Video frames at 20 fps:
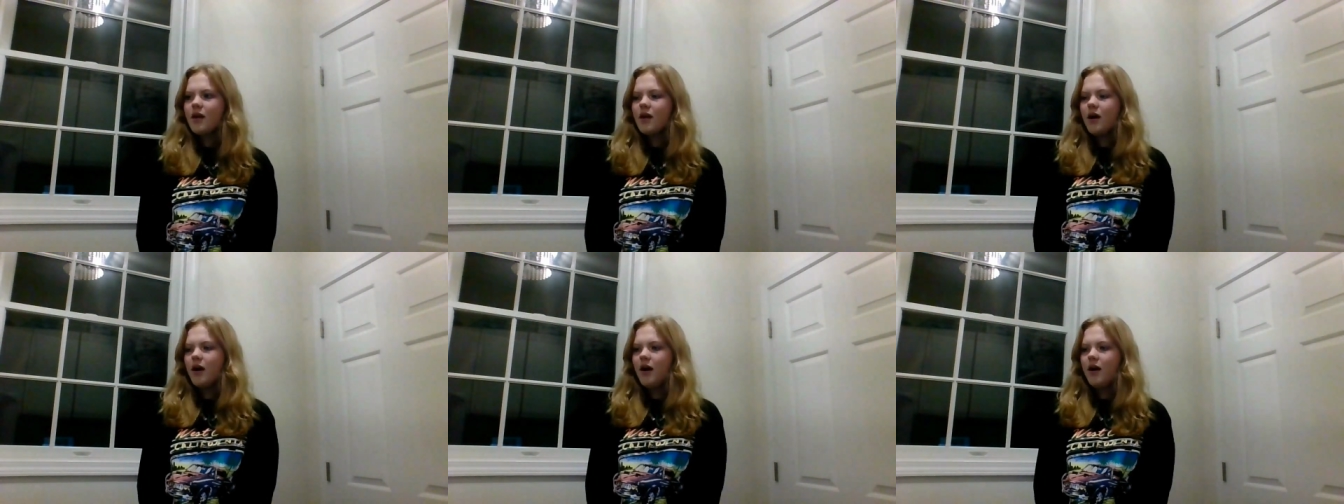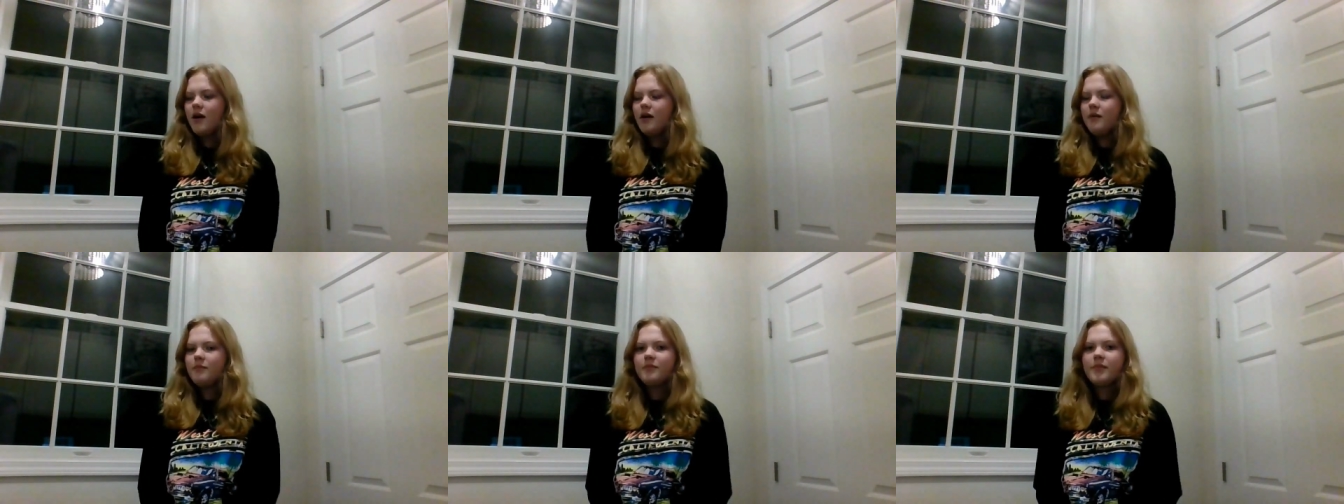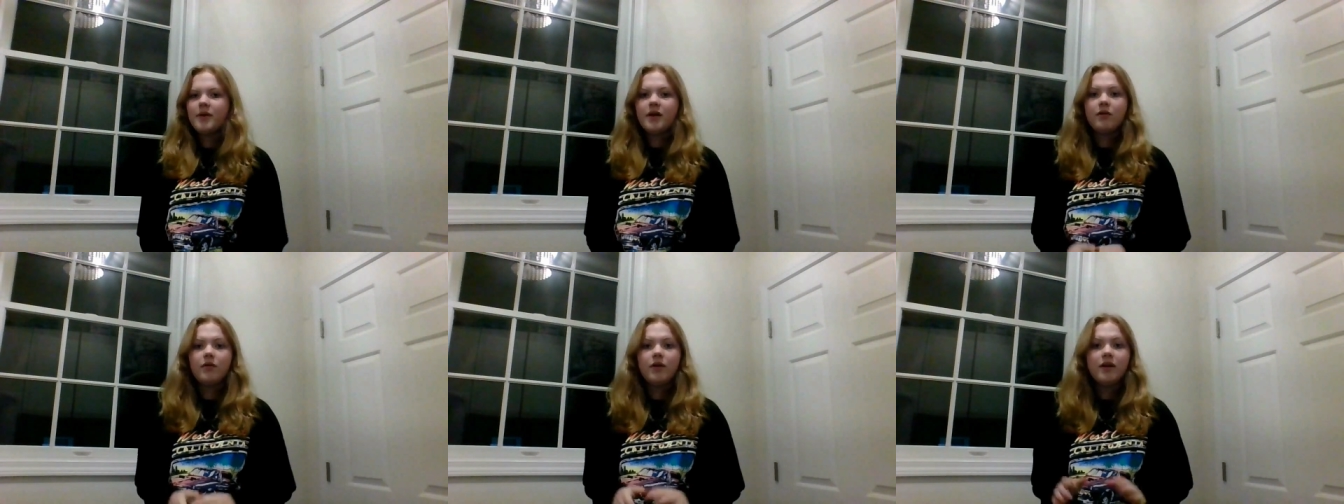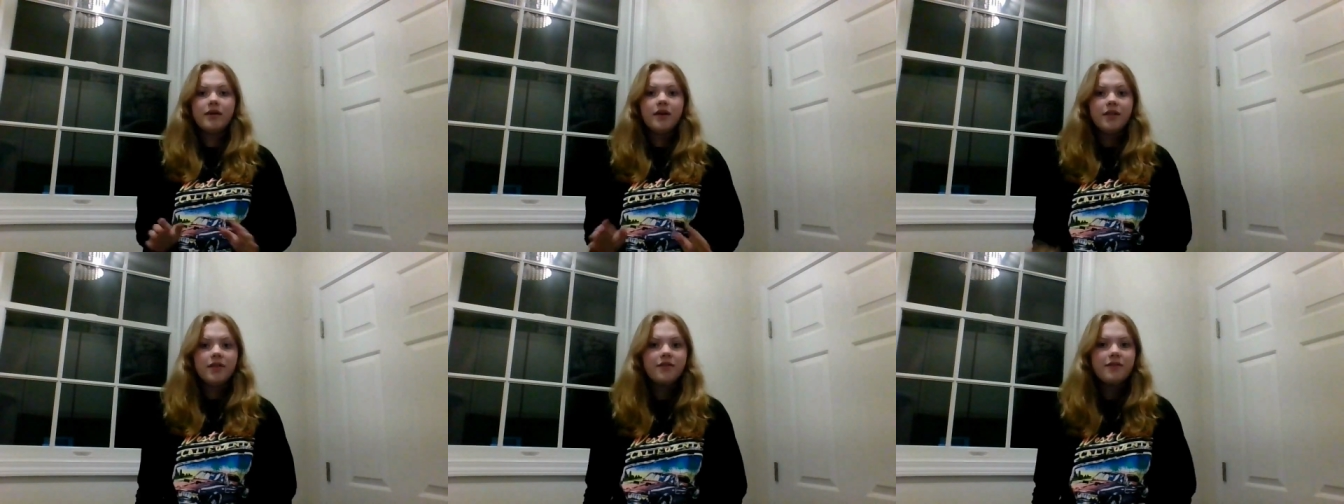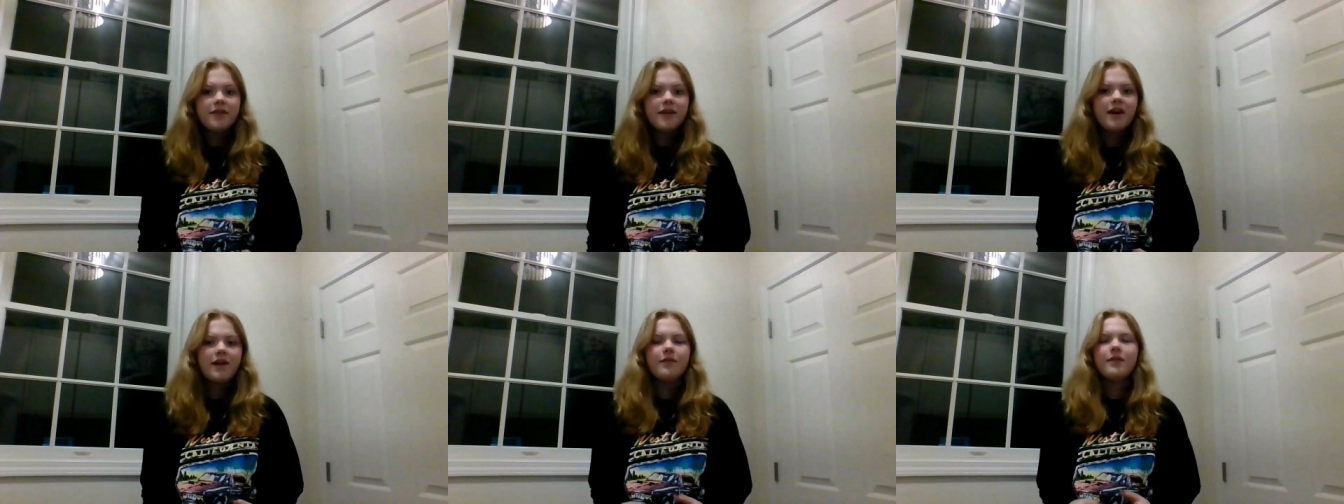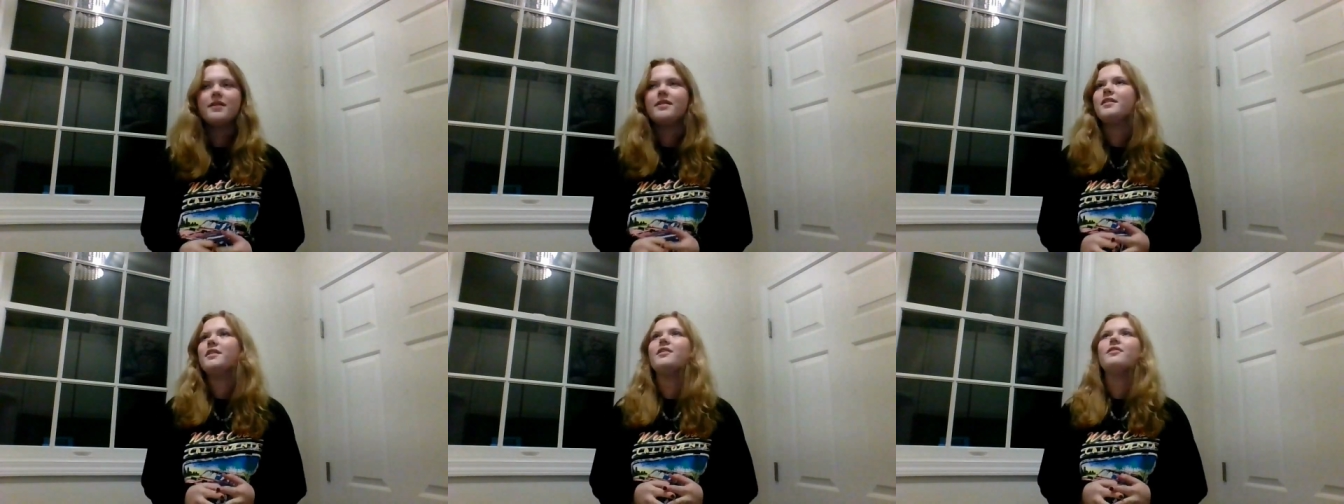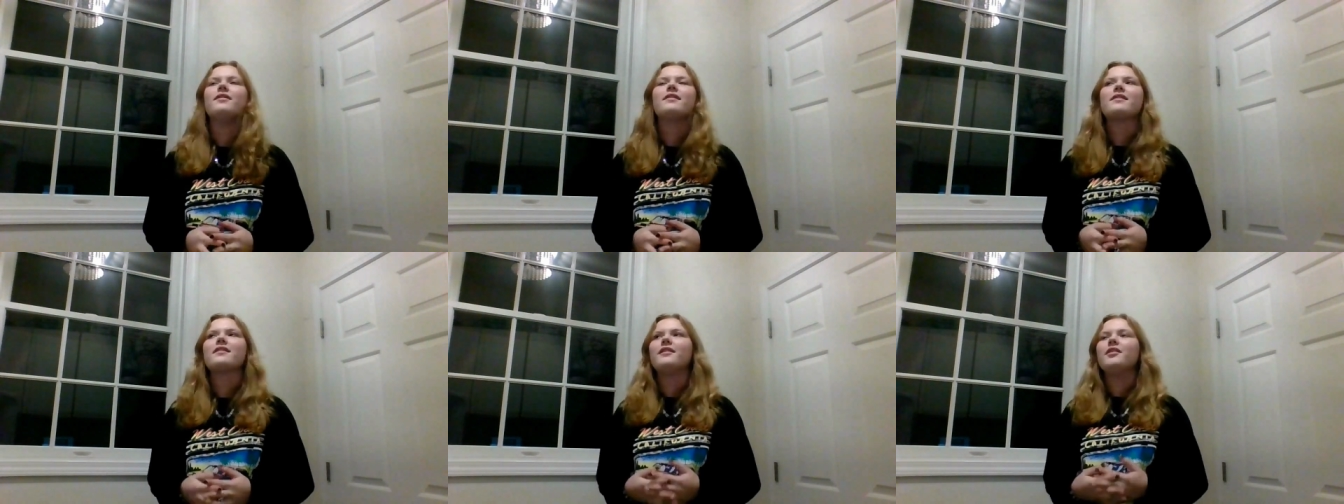Um, but another thing I wanted to
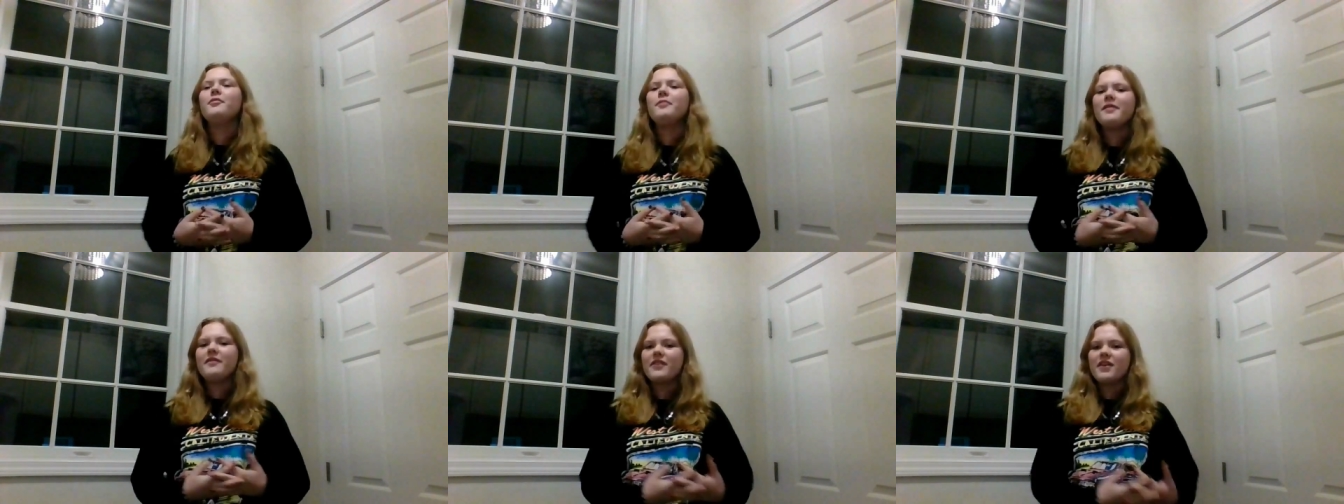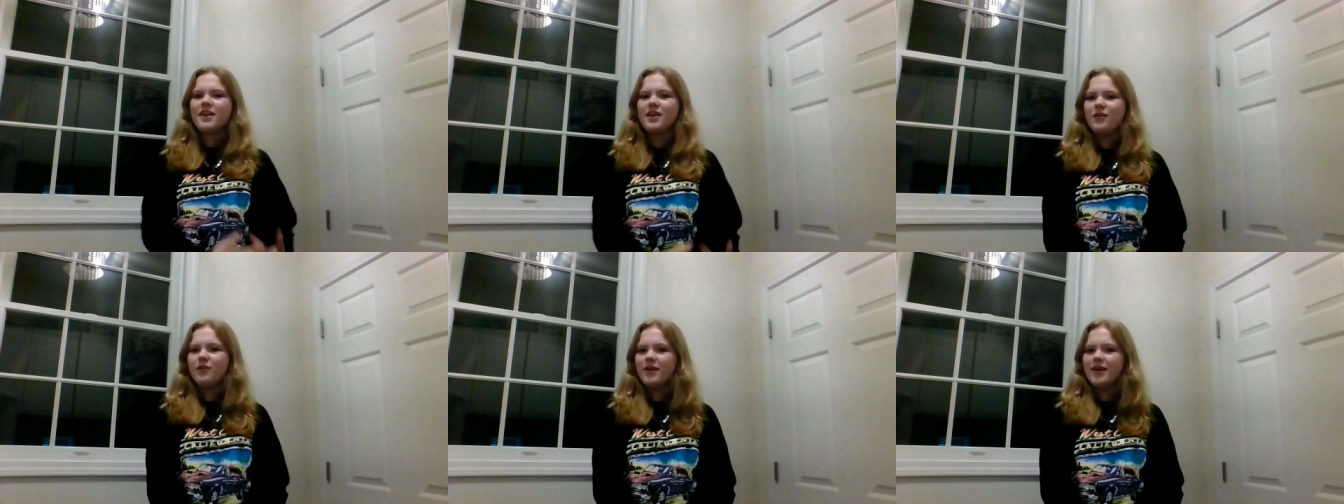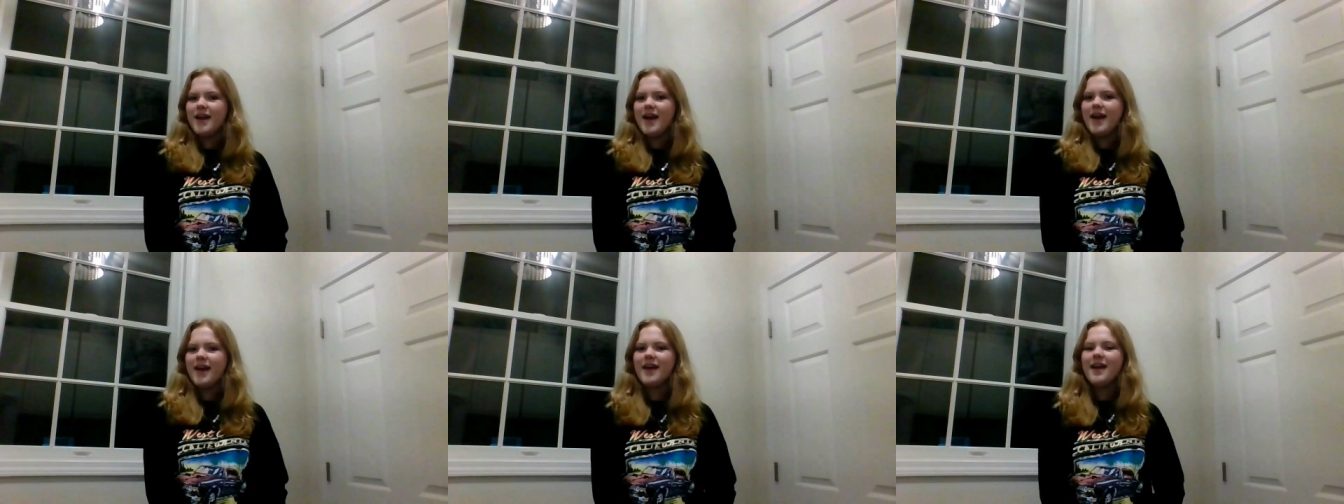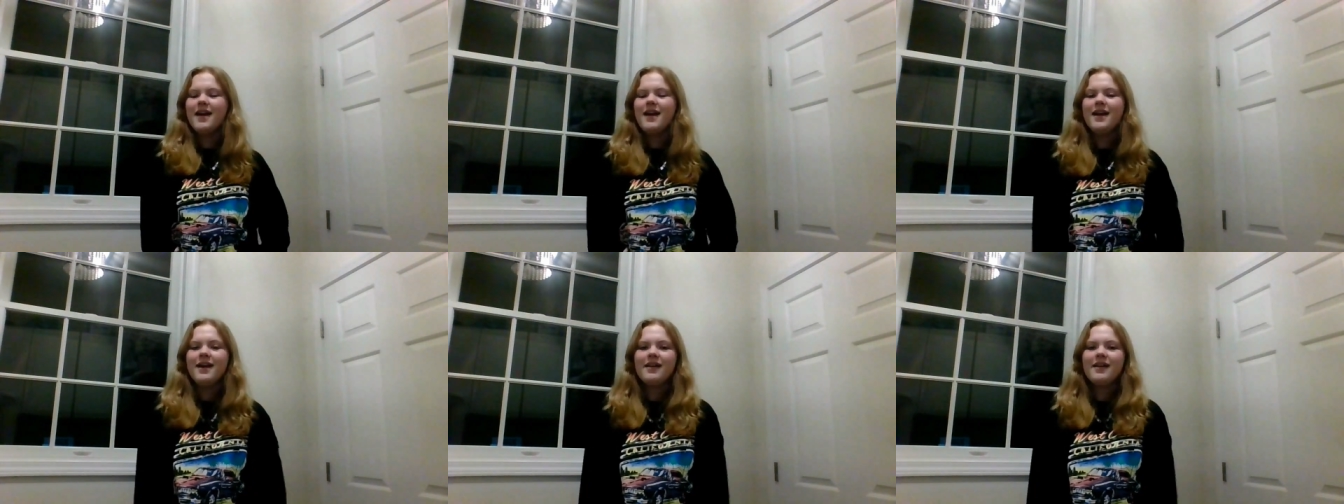do is a little bit of a Q&A.